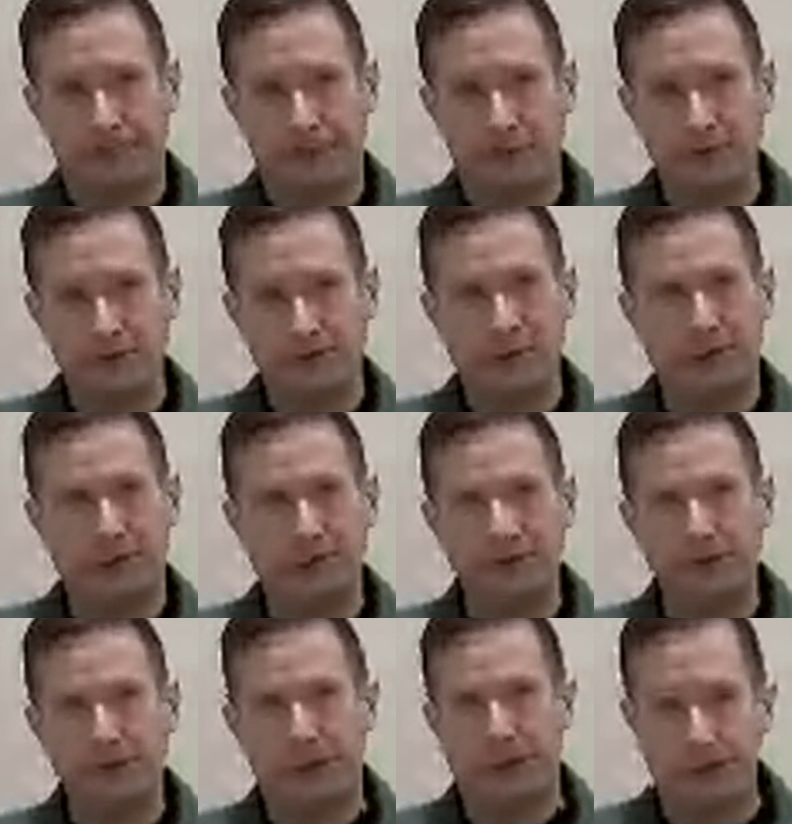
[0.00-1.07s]
We did things
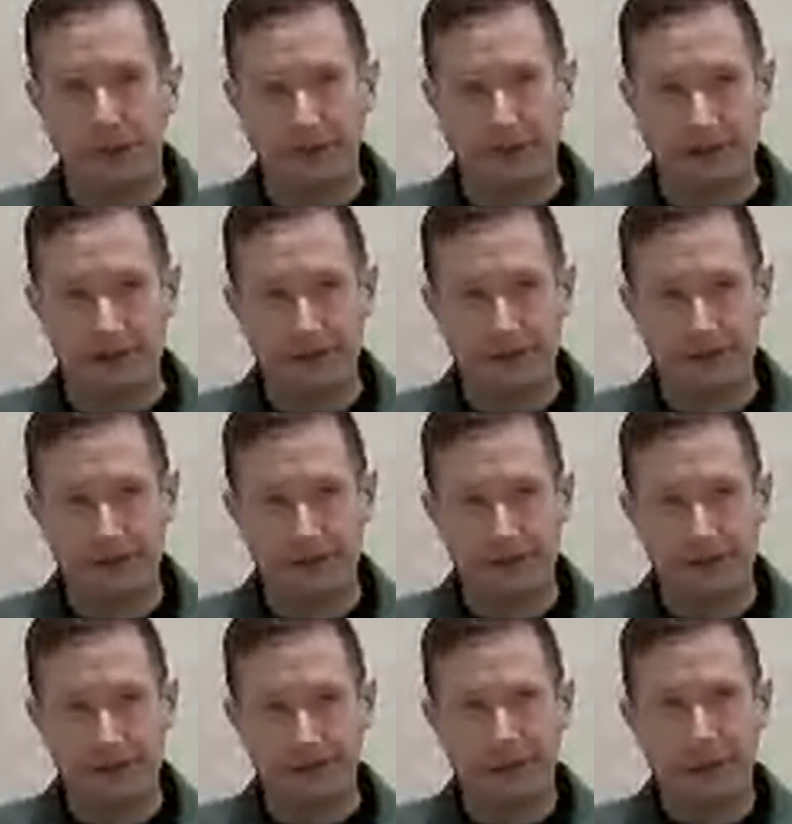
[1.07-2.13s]
appropriately,
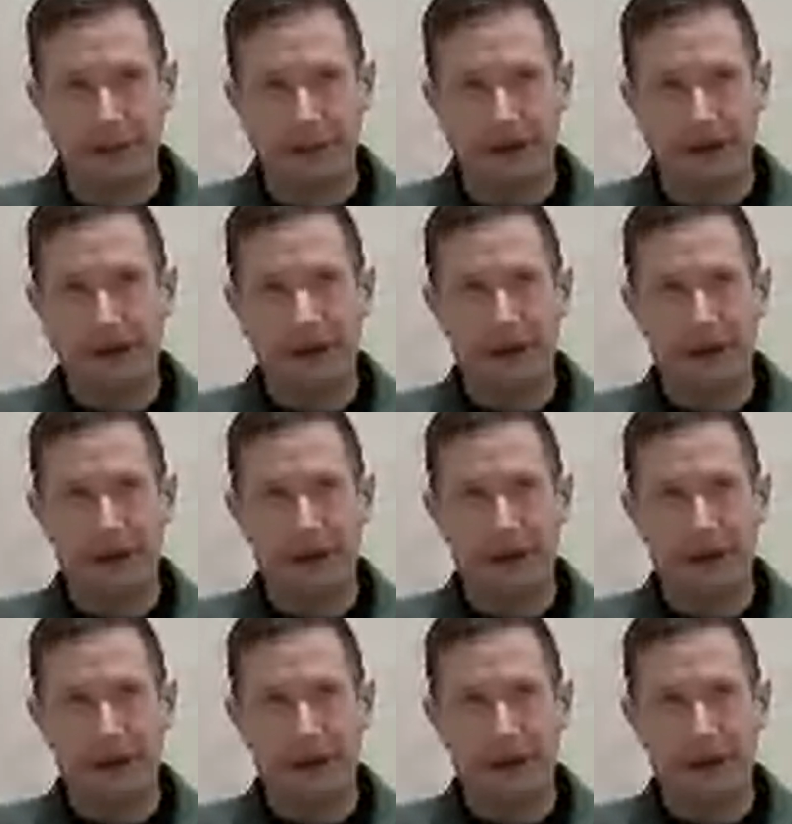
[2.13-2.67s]
and